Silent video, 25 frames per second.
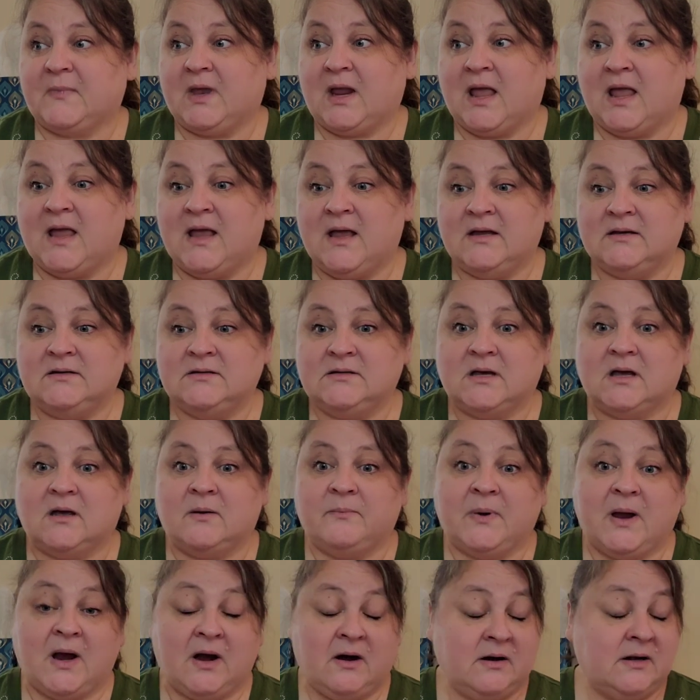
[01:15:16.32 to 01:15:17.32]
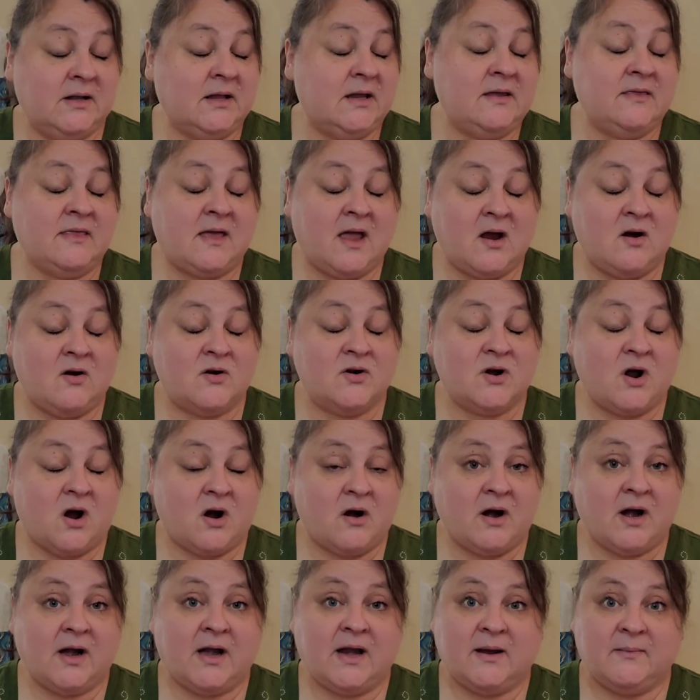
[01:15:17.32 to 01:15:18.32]
And apparently they are
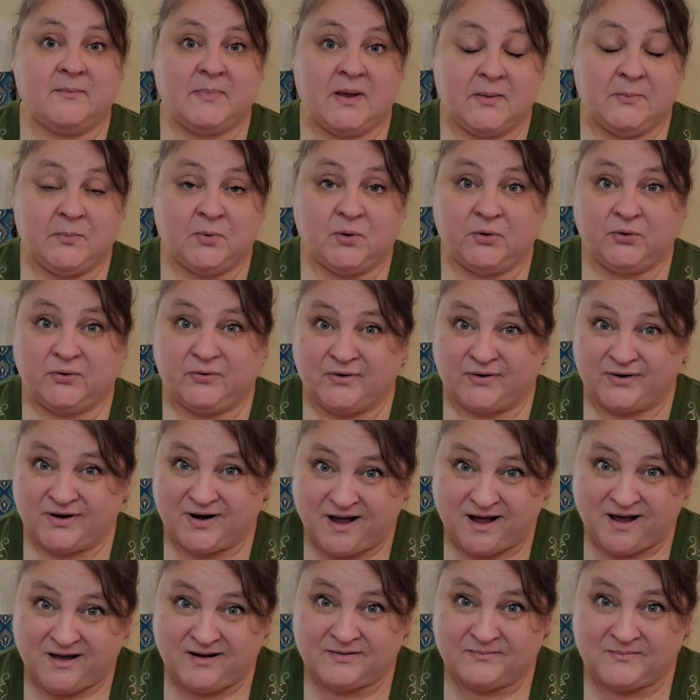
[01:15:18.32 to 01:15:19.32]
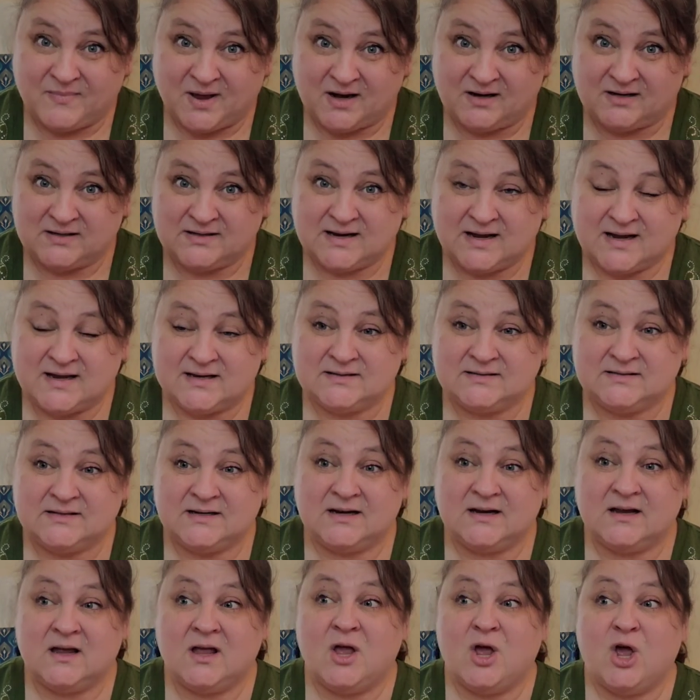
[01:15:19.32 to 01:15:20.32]
targeting people who are not
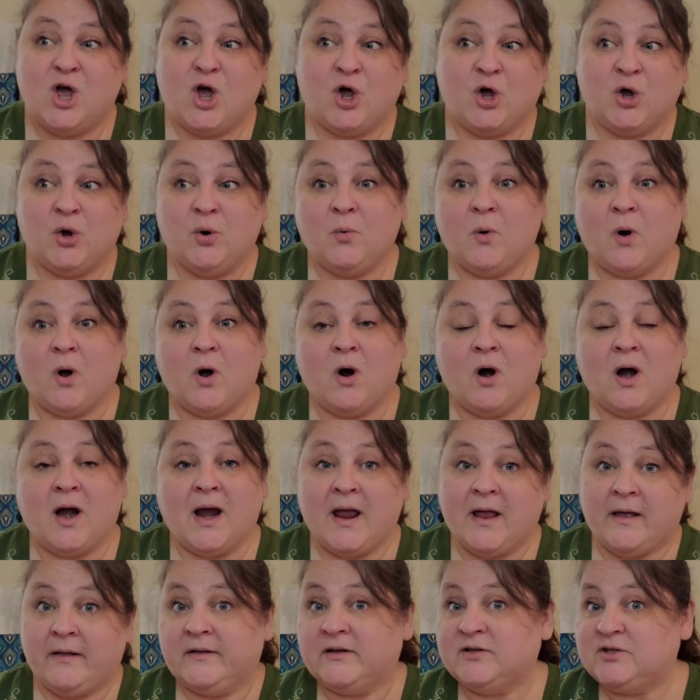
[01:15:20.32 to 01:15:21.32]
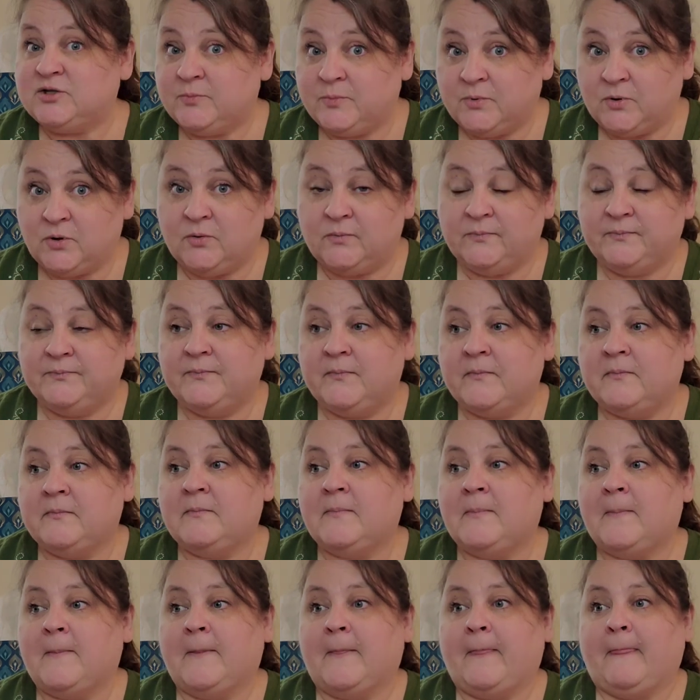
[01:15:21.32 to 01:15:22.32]
monetizing, who are eligible.
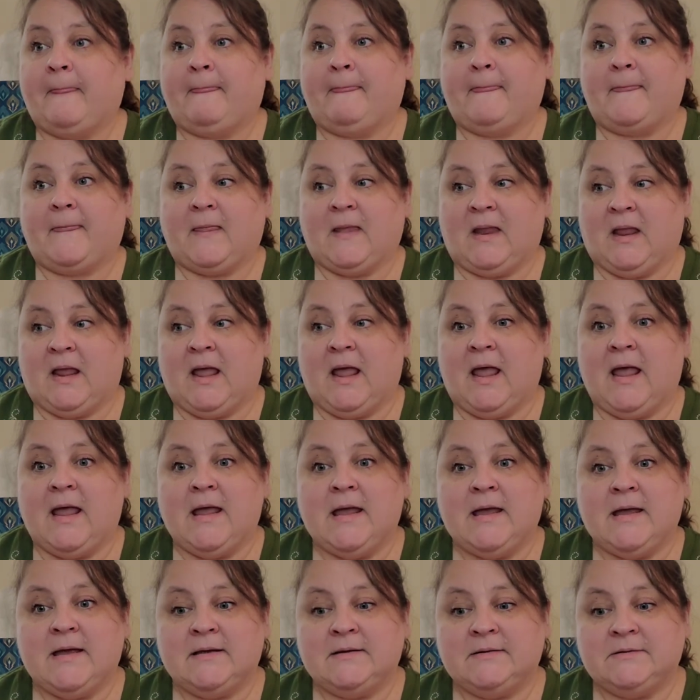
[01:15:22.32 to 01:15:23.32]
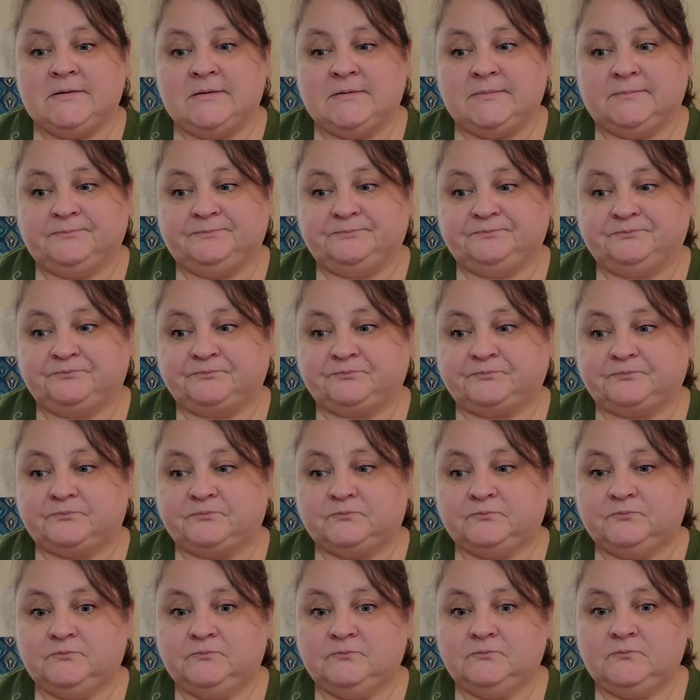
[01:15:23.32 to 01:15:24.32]
And
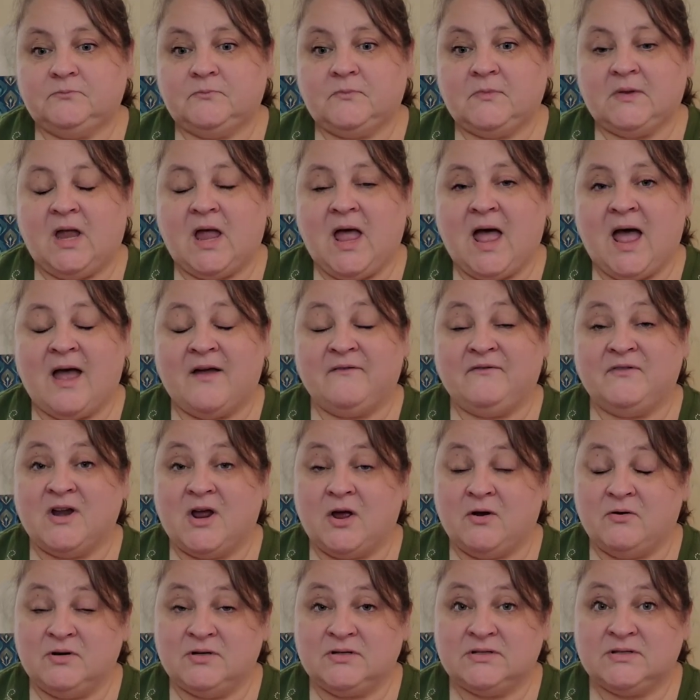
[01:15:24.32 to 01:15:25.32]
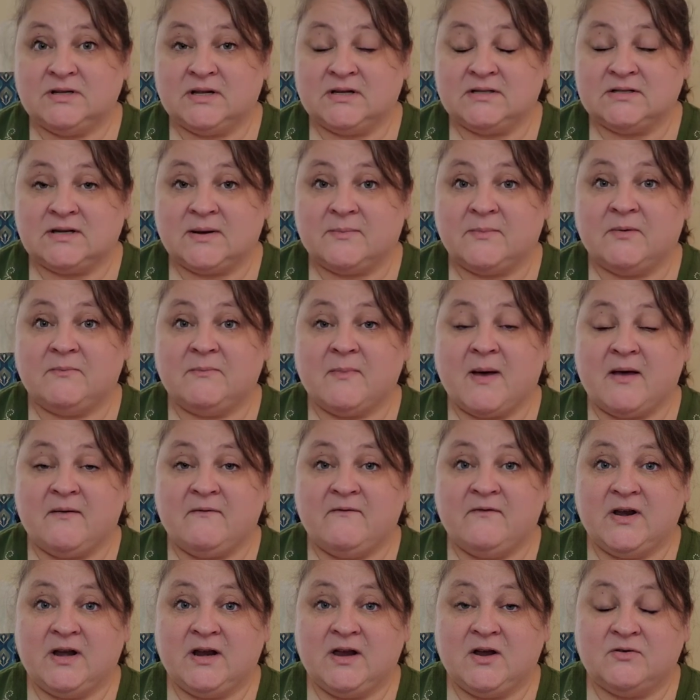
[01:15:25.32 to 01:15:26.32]
I've noticed that some of my
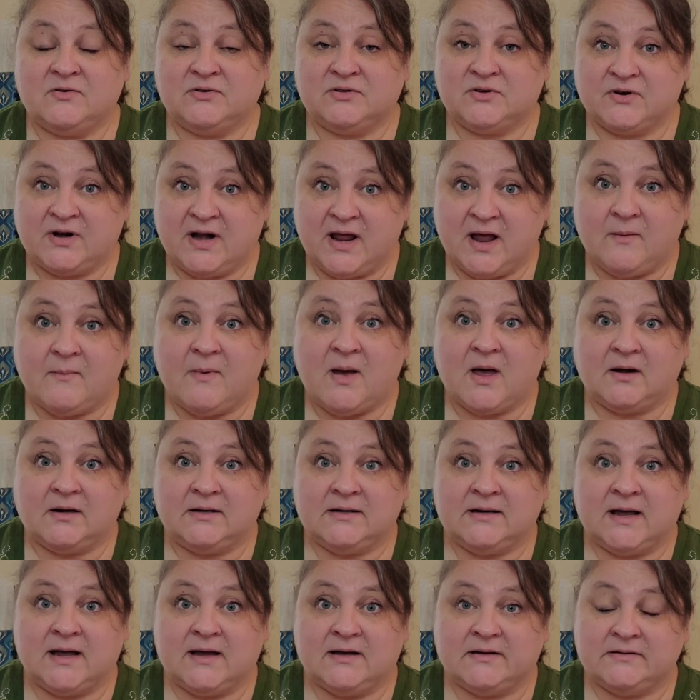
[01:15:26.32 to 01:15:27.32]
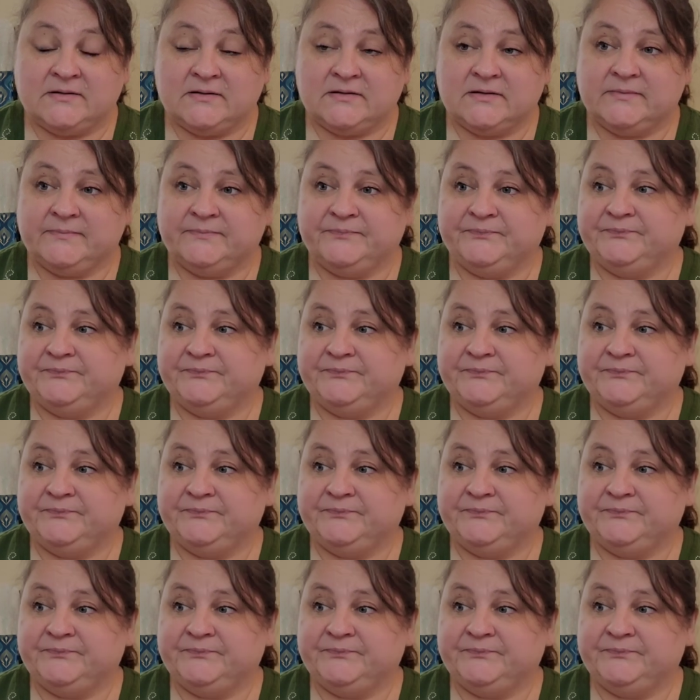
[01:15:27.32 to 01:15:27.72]
videos are now monetized.